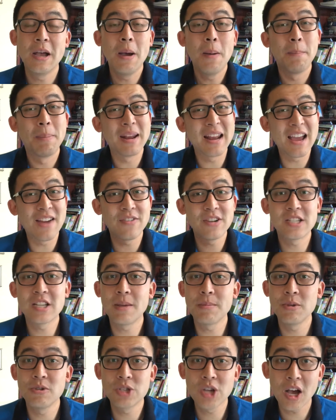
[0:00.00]
But every
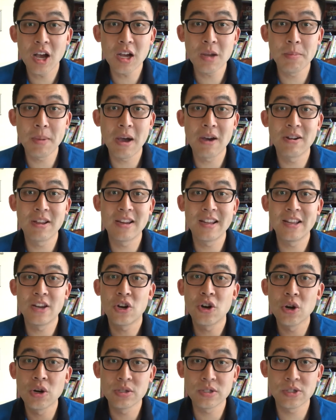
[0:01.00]
time you talk about it, it
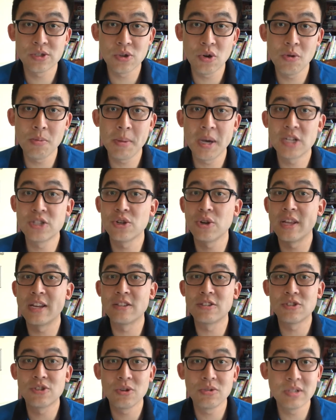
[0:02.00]
hurts so much and
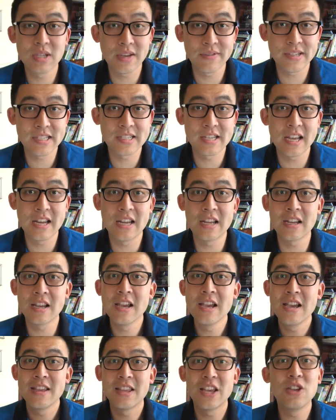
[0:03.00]
it's so devastating
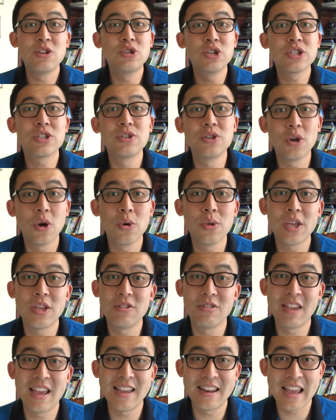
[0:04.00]
that you just know that you
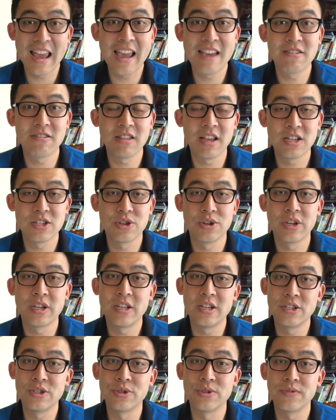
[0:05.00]
can't handle that during
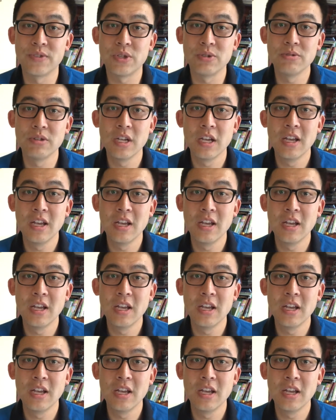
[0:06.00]
an interview.